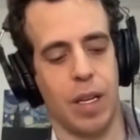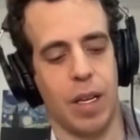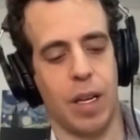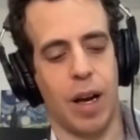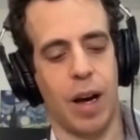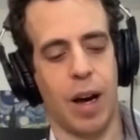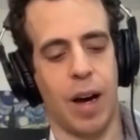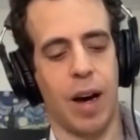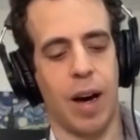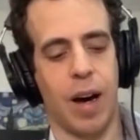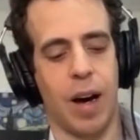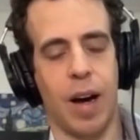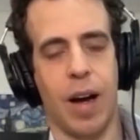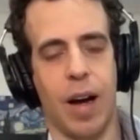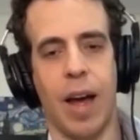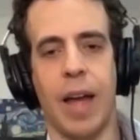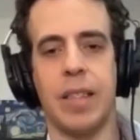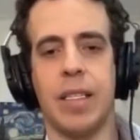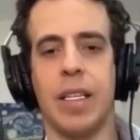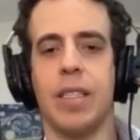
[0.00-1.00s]

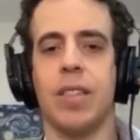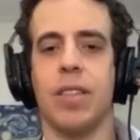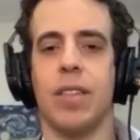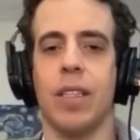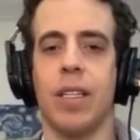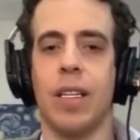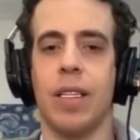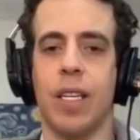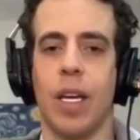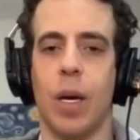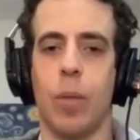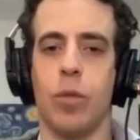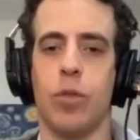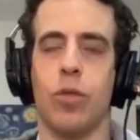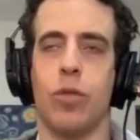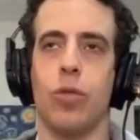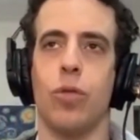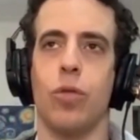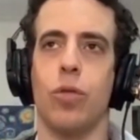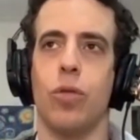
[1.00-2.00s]
and it's an
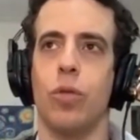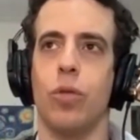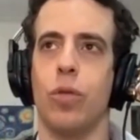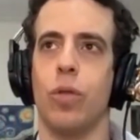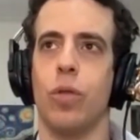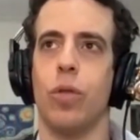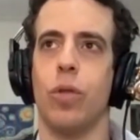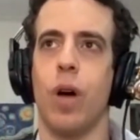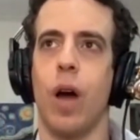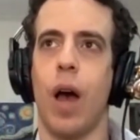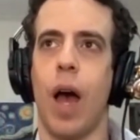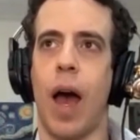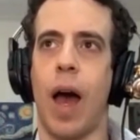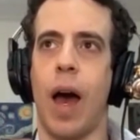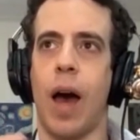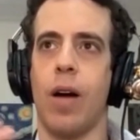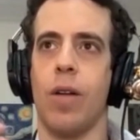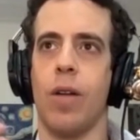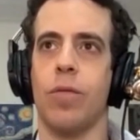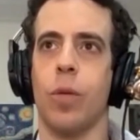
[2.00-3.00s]
attempt to
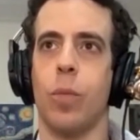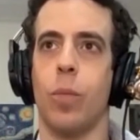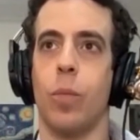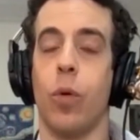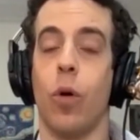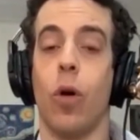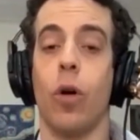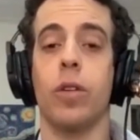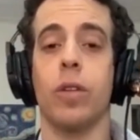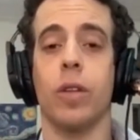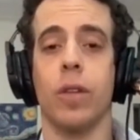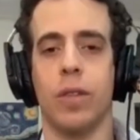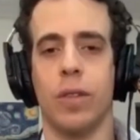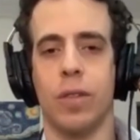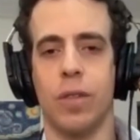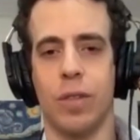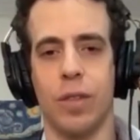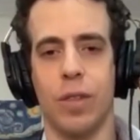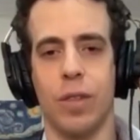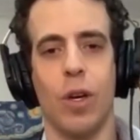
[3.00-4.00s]
have a portrait
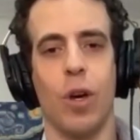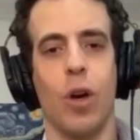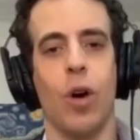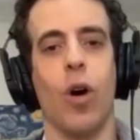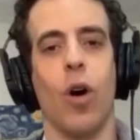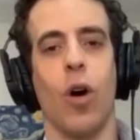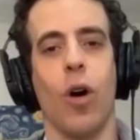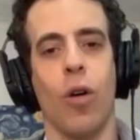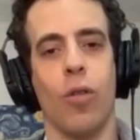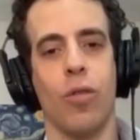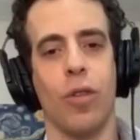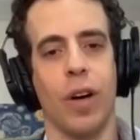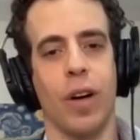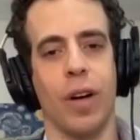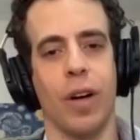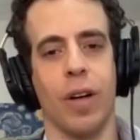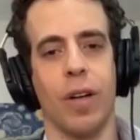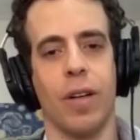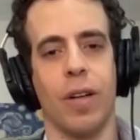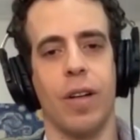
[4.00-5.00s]
of
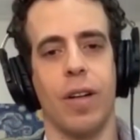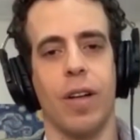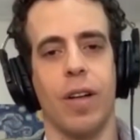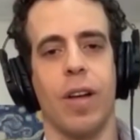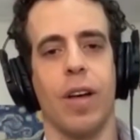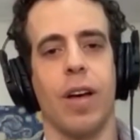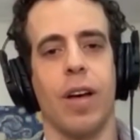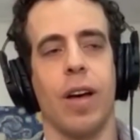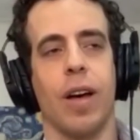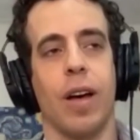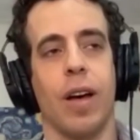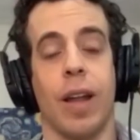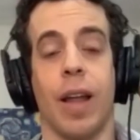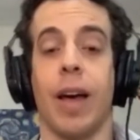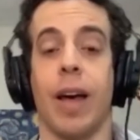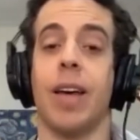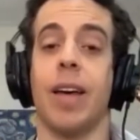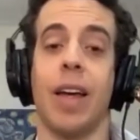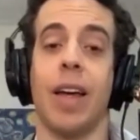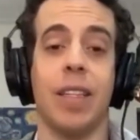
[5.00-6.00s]
her,
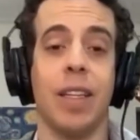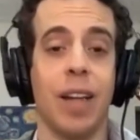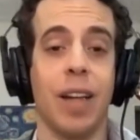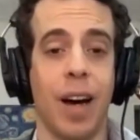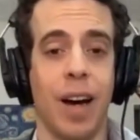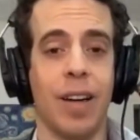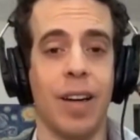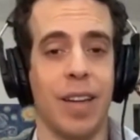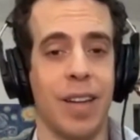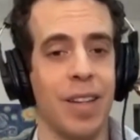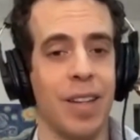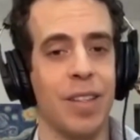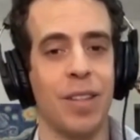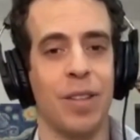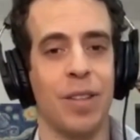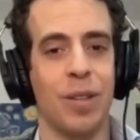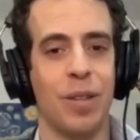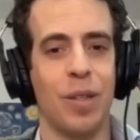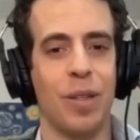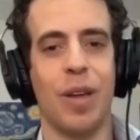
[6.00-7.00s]
like any rag
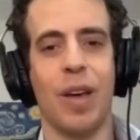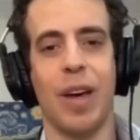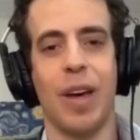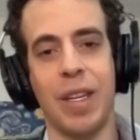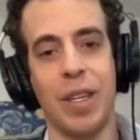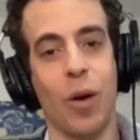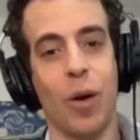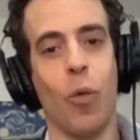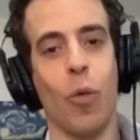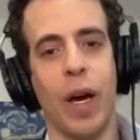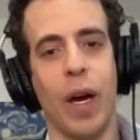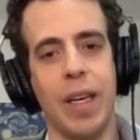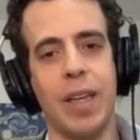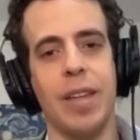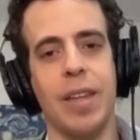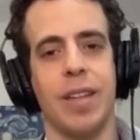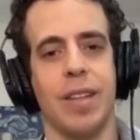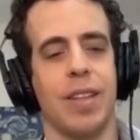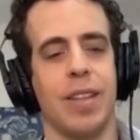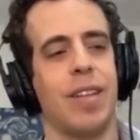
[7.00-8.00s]
is, in a
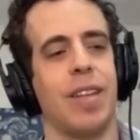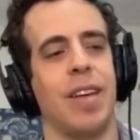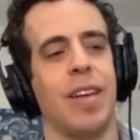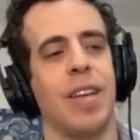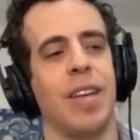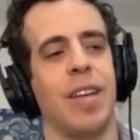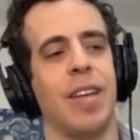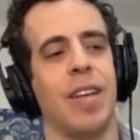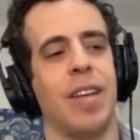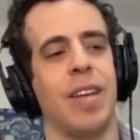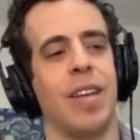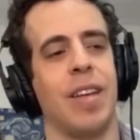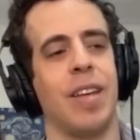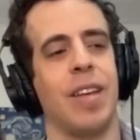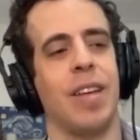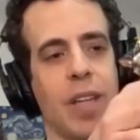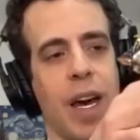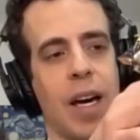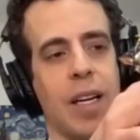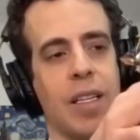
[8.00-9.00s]
way. In
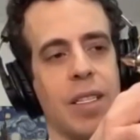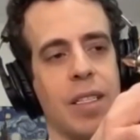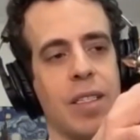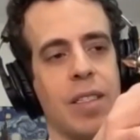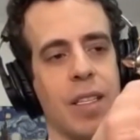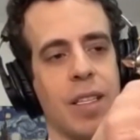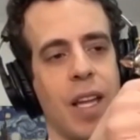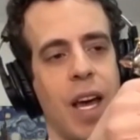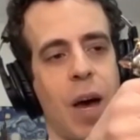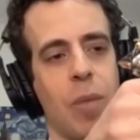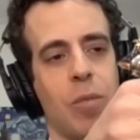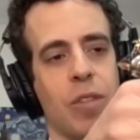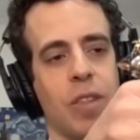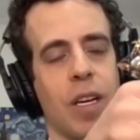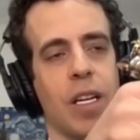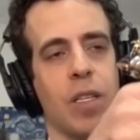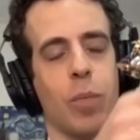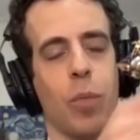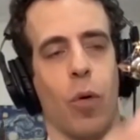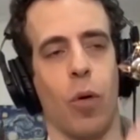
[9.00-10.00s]
abstract, it's an
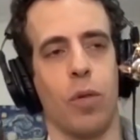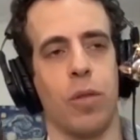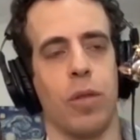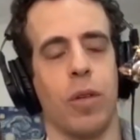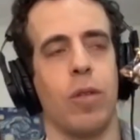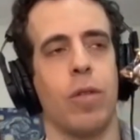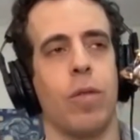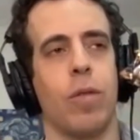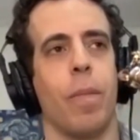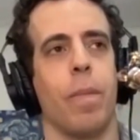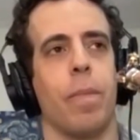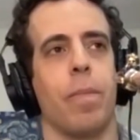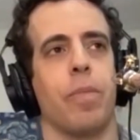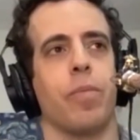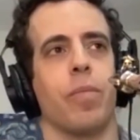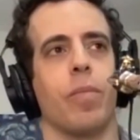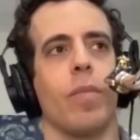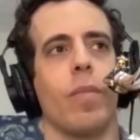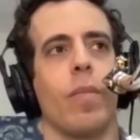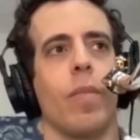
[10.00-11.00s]
abstract portrait.
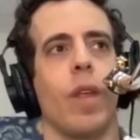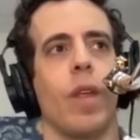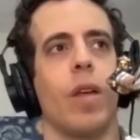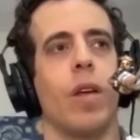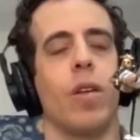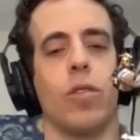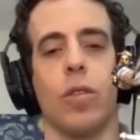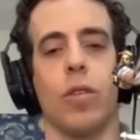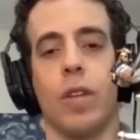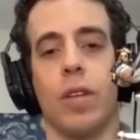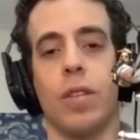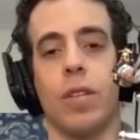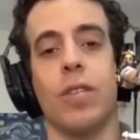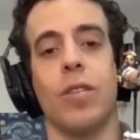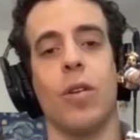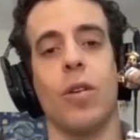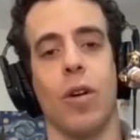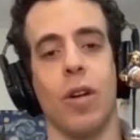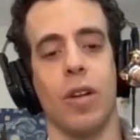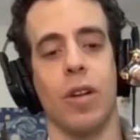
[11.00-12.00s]
So this
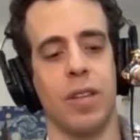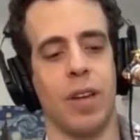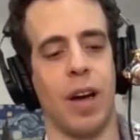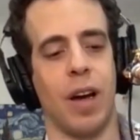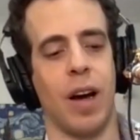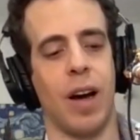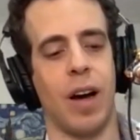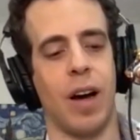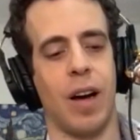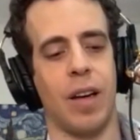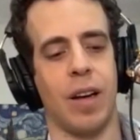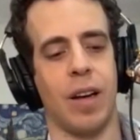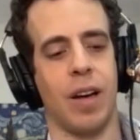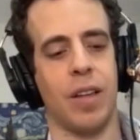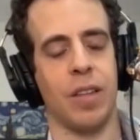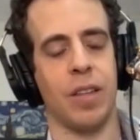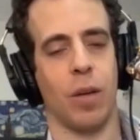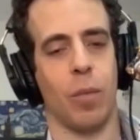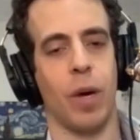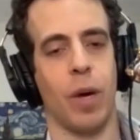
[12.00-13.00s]
is called
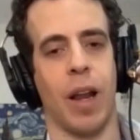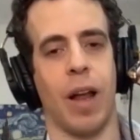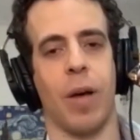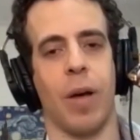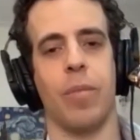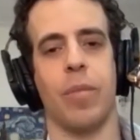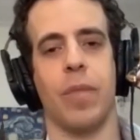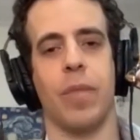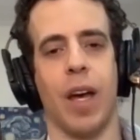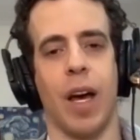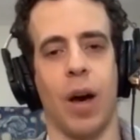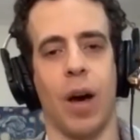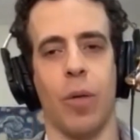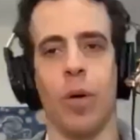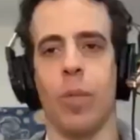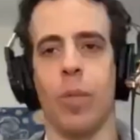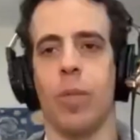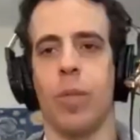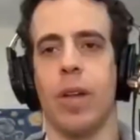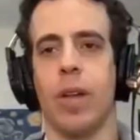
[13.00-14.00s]
Isabella. I
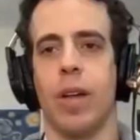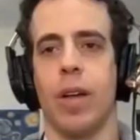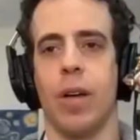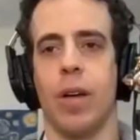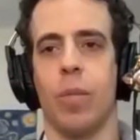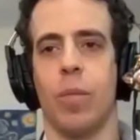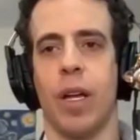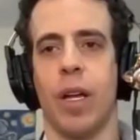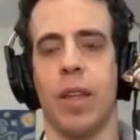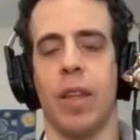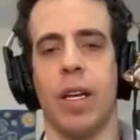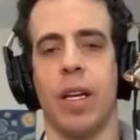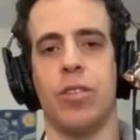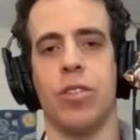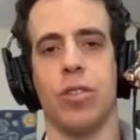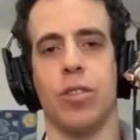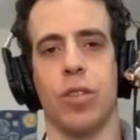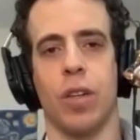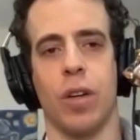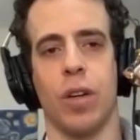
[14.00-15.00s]
will play that
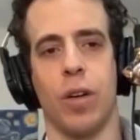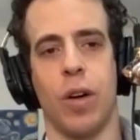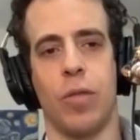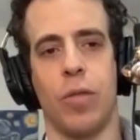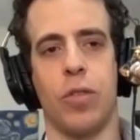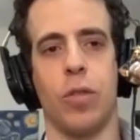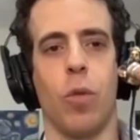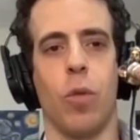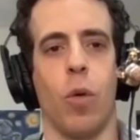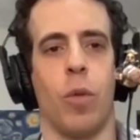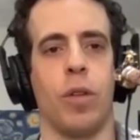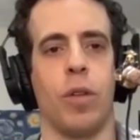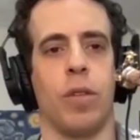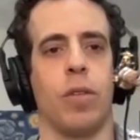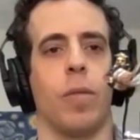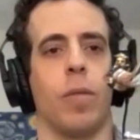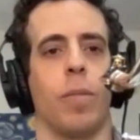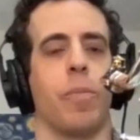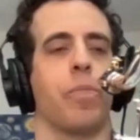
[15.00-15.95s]
just a few moments.